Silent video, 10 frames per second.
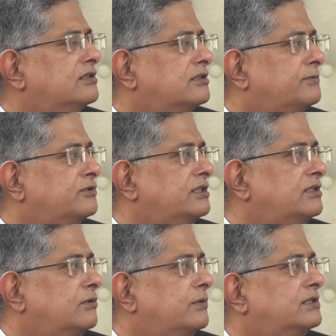Supposing
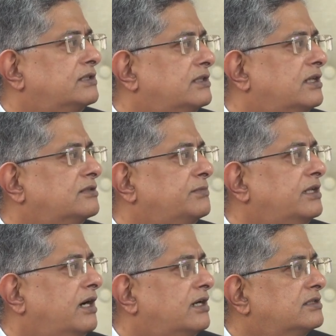the question that is
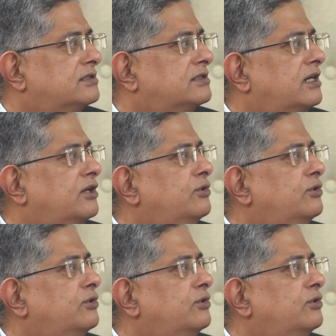being asked is that,